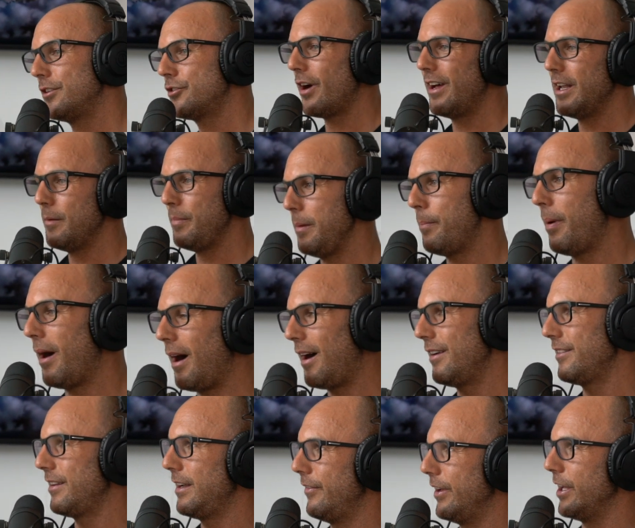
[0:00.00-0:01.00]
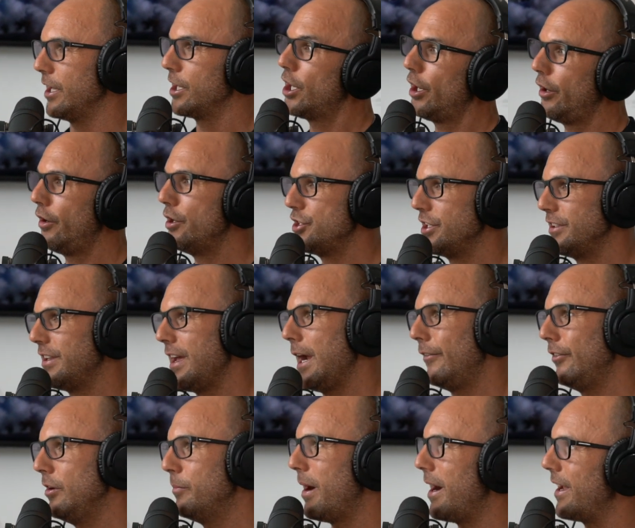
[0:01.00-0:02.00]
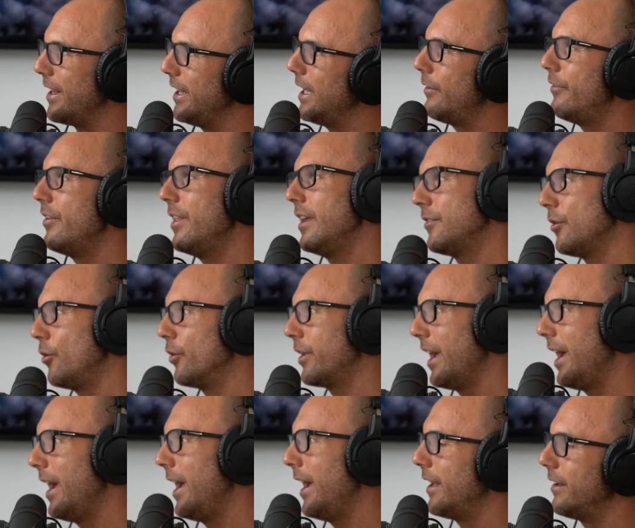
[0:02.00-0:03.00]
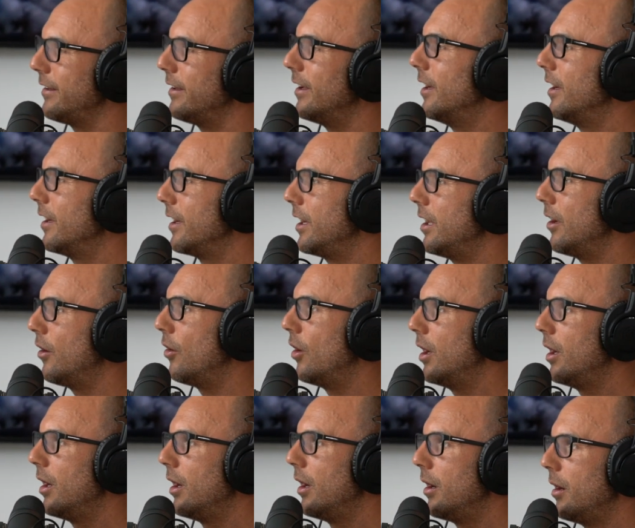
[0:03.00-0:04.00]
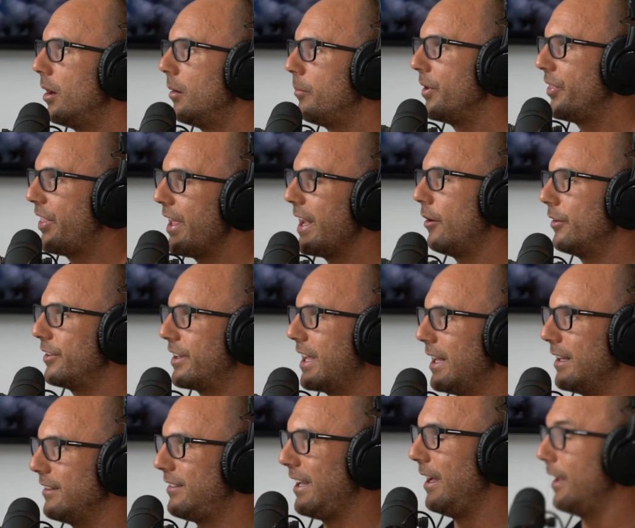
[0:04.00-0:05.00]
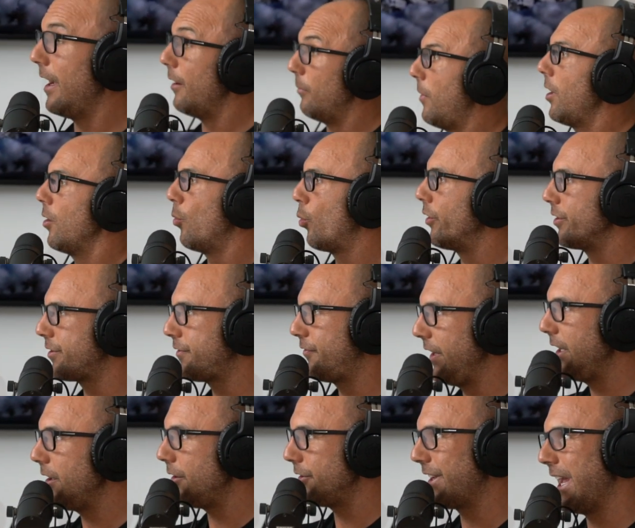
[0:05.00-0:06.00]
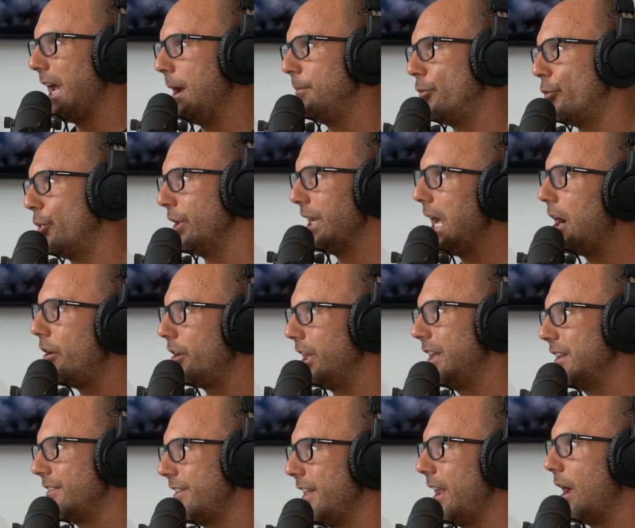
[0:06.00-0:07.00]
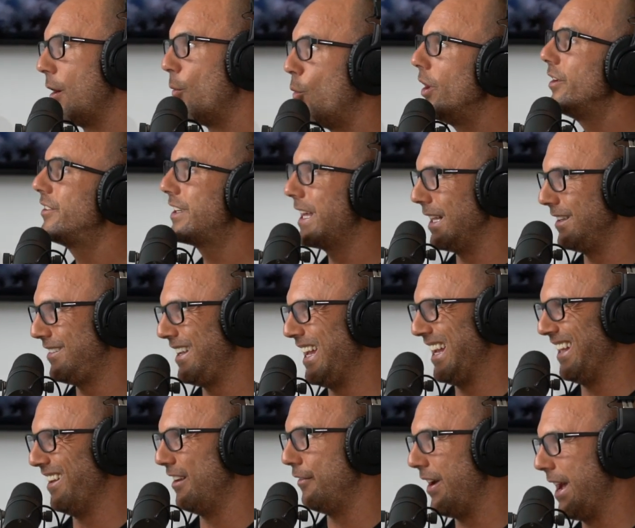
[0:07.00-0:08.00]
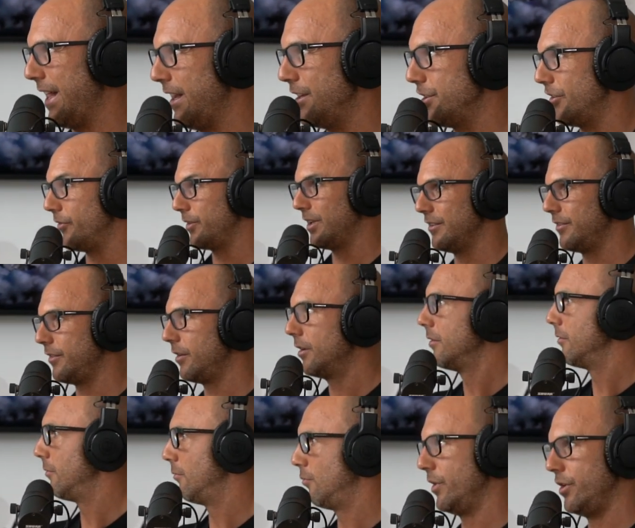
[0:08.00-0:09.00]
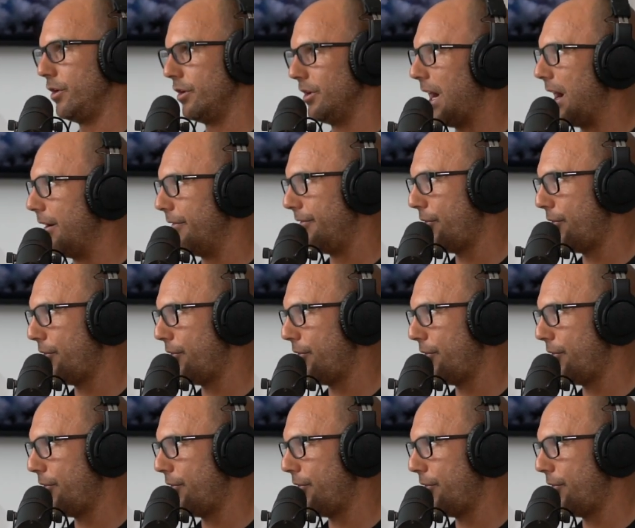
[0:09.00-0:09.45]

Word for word: trying to be positive and encouraging to everybody and everything's okay. And, you know, but then I was getting, t- eh, my worst fears came to reality because then I was getting taken advantage of because when you're not